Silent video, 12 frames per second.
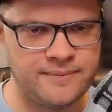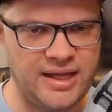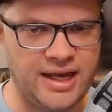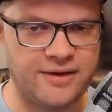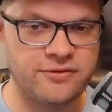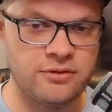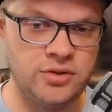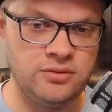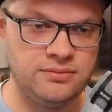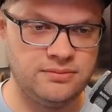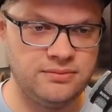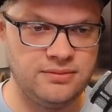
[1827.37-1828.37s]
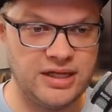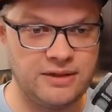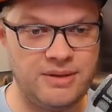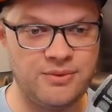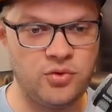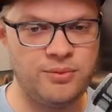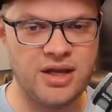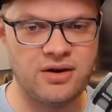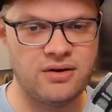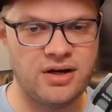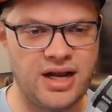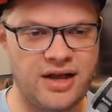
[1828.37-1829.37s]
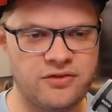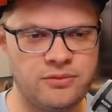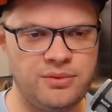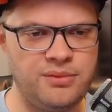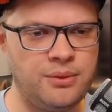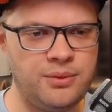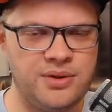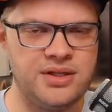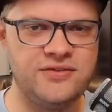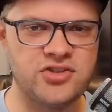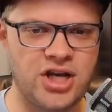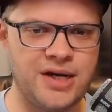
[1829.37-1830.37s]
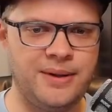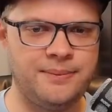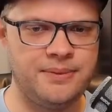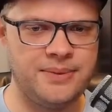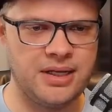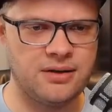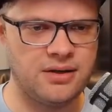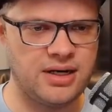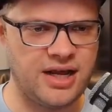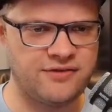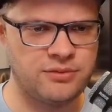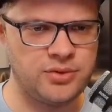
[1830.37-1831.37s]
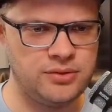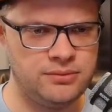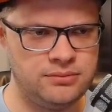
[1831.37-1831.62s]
Aframu. Like, maybe we make a run at Aframu. Maybe we leave China up and make a run at Aframu.